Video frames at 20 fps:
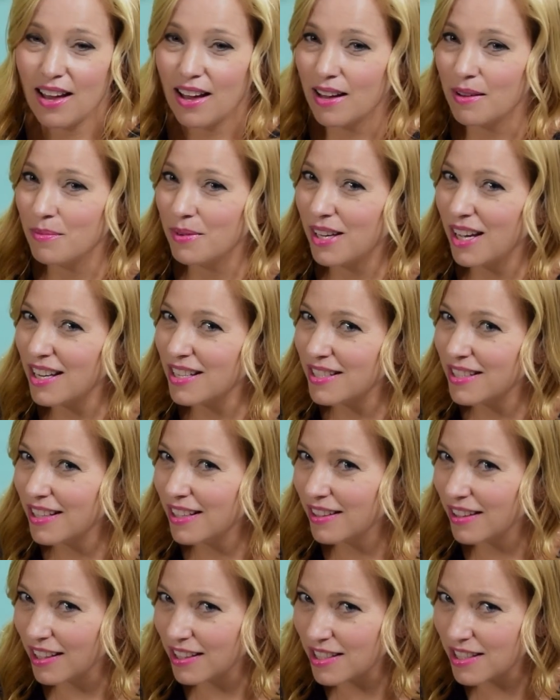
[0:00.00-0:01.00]
I'm
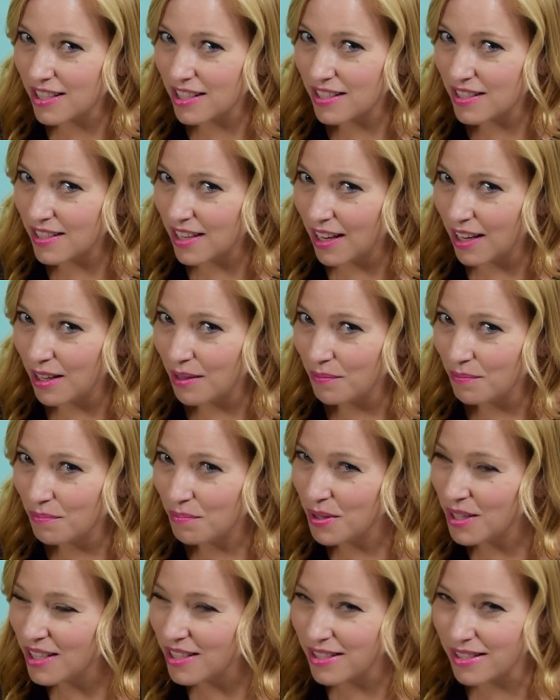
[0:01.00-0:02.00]
guessing that's the same
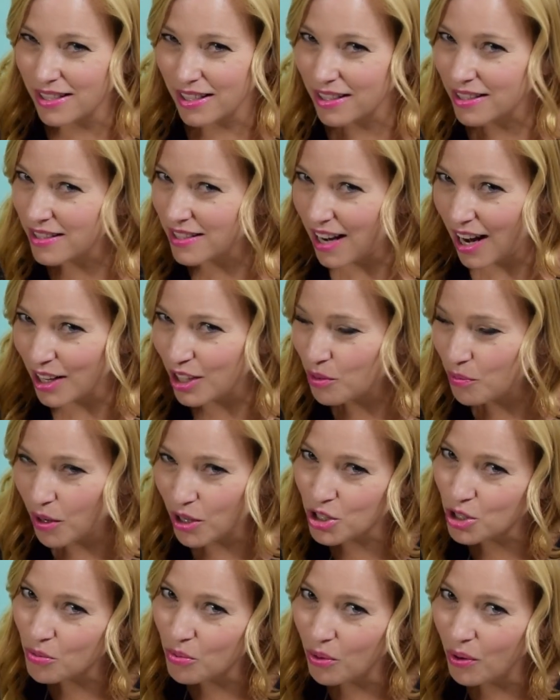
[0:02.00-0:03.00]
P6
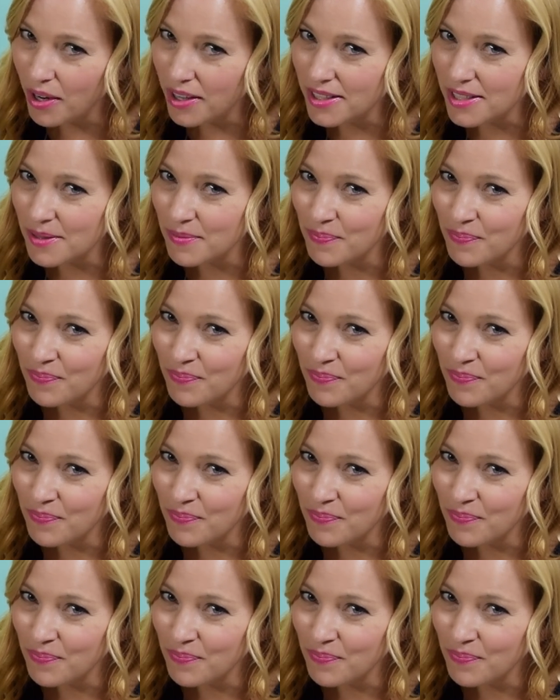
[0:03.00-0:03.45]
acupressure point?